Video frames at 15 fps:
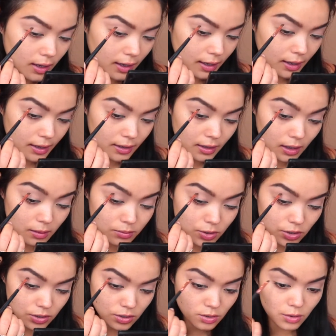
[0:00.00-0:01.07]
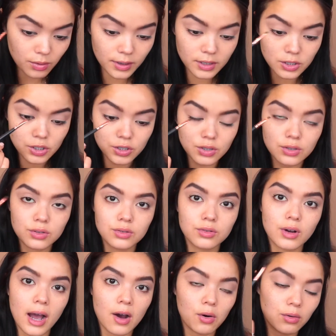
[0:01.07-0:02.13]
and I'm just going
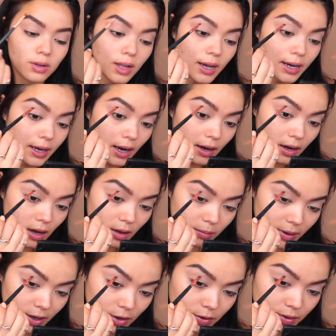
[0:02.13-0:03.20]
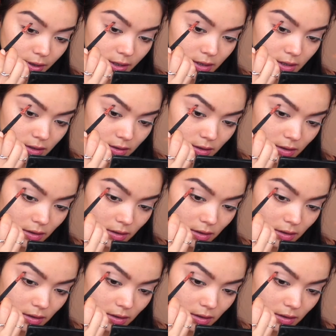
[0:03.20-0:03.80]
to outline my crease